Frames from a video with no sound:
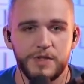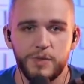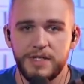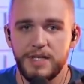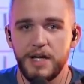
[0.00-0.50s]
So I
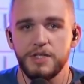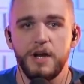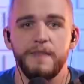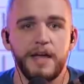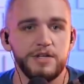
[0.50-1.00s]
just want to touch
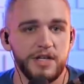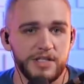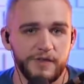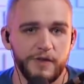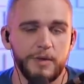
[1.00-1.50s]
on that
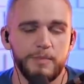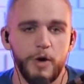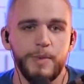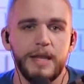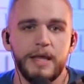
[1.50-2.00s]
just for a
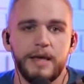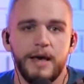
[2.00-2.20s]
moment.